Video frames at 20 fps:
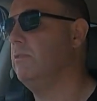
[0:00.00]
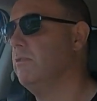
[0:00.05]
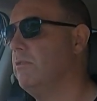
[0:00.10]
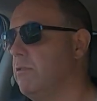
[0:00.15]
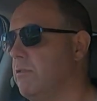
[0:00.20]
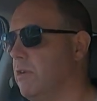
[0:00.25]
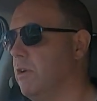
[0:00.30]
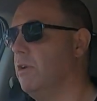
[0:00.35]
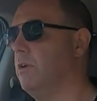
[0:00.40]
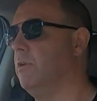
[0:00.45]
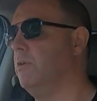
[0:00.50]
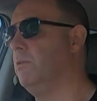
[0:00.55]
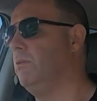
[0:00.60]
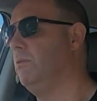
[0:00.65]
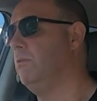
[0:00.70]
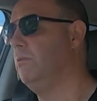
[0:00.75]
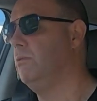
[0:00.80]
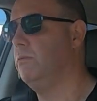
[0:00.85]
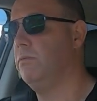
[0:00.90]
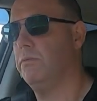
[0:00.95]

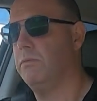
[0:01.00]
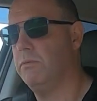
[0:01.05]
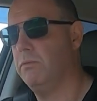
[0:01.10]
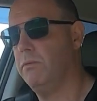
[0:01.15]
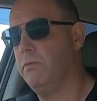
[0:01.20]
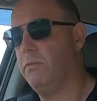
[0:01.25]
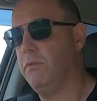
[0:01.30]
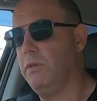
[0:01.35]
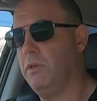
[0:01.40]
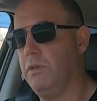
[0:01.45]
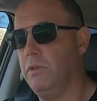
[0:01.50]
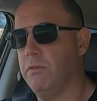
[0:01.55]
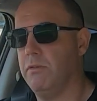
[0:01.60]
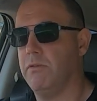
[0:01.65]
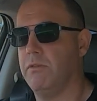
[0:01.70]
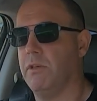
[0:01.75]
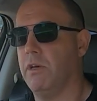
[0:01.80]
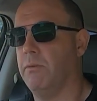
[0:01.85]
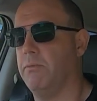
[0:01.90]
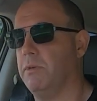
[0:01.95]
So
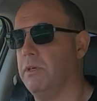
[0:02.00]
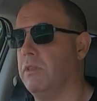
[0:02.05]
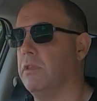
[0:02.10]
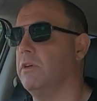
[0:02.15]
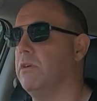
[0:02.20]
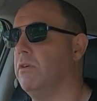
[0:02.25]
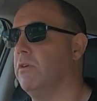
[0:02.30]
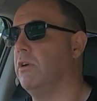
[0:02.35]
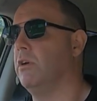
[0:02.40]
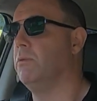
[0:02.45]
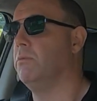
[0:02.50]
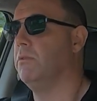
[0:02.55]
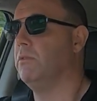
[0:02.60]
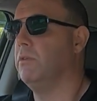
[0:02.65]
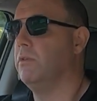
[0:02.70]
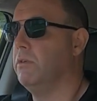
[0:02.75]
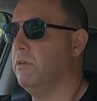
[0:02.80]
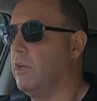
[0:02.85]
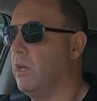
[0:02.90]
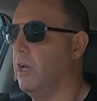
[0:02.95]
it's something that I
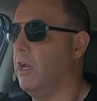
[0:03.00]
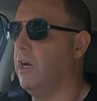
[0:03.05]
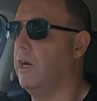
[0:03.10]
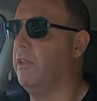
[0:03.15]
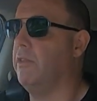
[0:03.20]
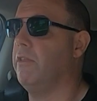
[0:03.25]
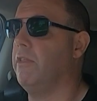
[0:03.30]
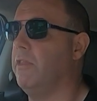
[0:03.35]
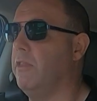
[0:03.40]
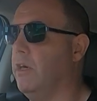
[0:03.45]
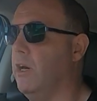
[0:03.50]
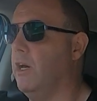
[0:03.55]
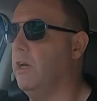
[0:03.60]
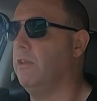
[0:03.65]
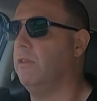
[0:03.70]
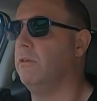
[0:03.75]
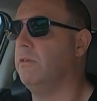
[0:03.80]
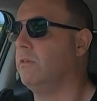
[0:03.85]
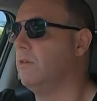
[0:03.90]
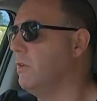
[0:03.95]
would look at. Other than
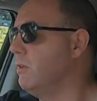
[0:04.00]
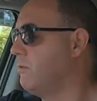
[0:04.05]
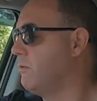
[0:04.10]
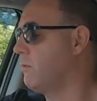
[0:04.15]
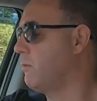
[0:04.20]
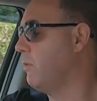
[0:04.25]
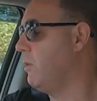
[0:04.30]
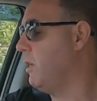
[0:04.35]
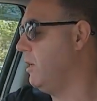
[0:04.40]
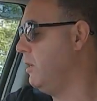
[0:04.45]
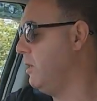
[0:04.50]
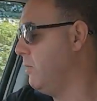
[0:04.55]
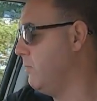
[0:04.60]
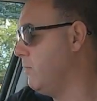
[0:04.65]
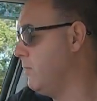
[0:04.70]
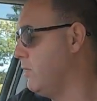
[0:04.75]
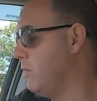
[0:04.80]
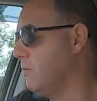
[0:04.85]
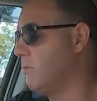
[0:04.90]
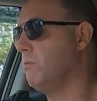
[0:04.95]
that, look, it's great.
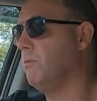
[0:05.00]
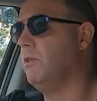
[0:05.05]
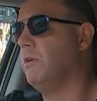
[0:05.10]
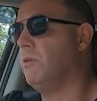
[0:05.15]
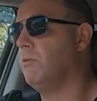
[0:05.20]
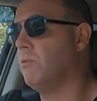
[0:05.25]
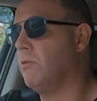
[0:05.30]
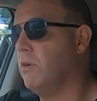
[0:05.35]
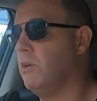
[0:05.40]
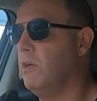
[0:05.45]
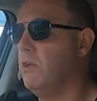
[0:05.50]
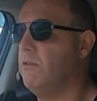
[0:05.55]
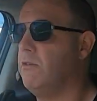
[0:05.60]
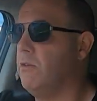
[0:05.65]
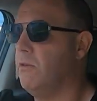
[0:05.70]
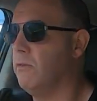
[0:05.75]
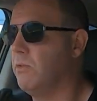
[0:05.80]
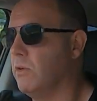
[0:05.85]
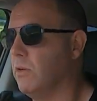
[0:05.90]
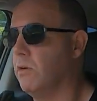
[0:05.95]
Everything's within
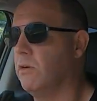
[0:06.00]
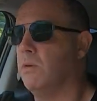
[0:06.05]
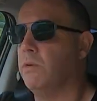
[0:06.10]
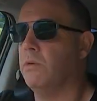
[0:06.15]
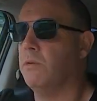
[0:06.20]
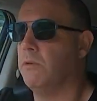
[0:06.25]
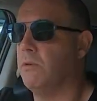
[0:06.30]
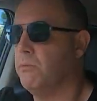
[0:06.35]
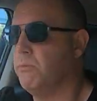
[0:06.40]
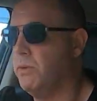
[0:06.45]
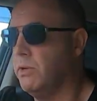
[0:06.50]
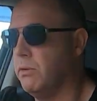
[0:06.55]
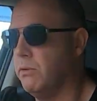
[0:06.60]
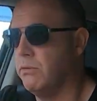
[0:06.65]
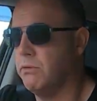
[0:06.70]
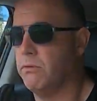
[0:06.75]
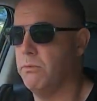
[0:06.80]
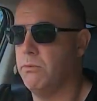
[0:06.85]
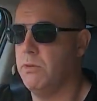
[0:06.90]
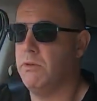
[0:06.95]
reach. You've got all the
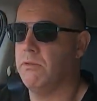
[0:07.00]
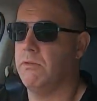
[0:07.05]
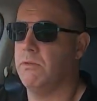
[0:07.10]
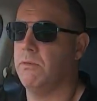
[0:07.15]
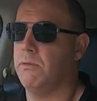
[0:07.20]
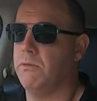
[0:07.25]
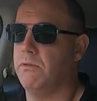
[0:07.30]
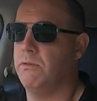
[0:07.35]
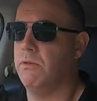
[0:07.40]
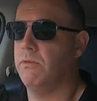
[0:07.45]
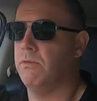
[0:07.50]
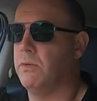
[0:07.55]
bells and whistles.